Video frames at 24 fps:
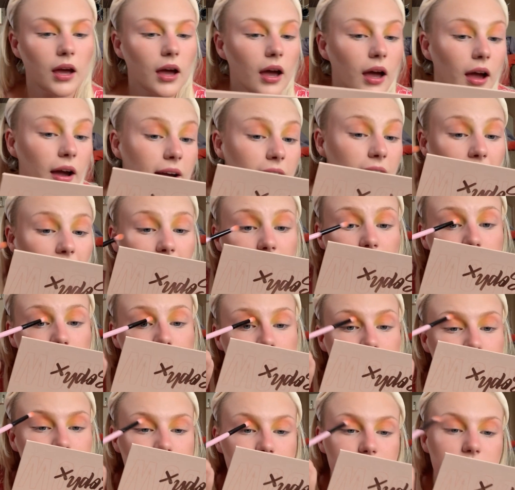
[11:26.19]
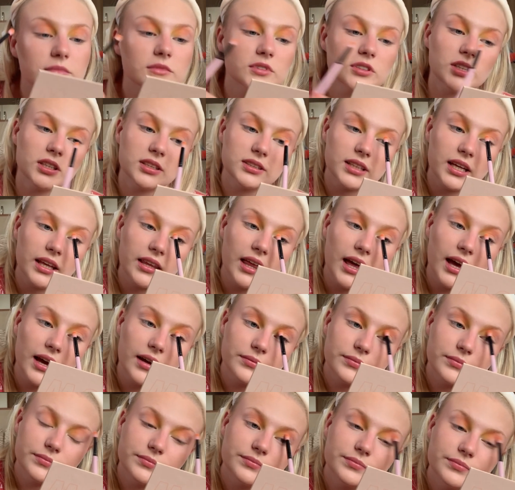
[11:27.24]
Okay, just like that.
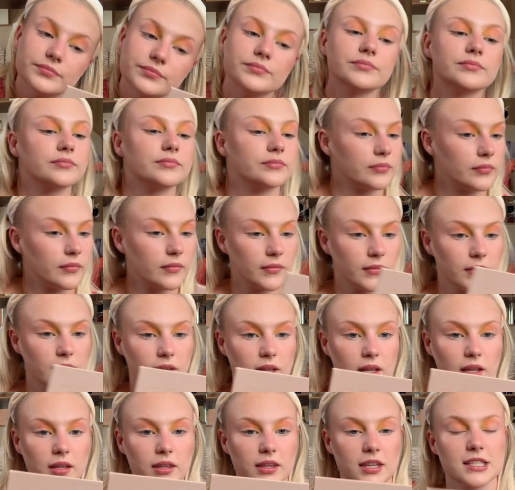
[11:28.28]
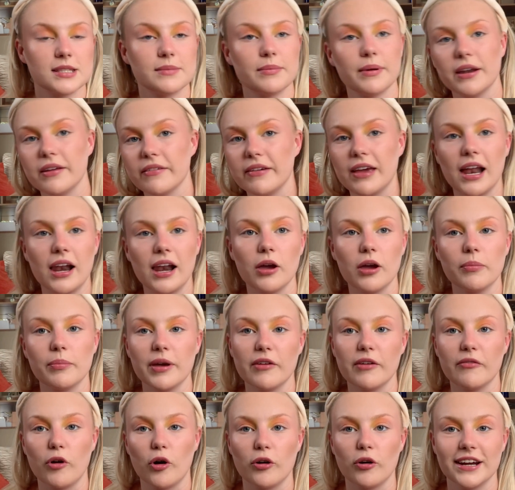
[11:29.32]
It's a bit of yellow, a bit
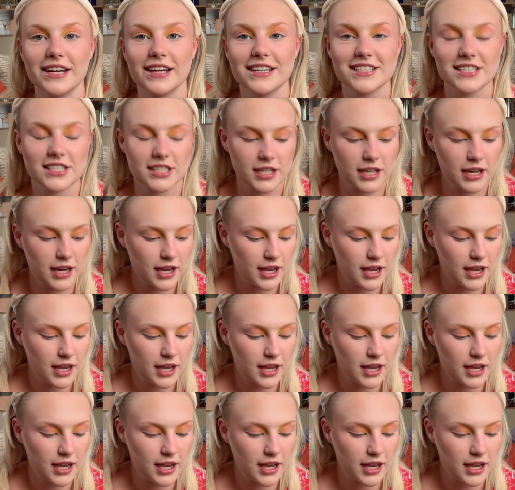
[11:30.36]
of orange,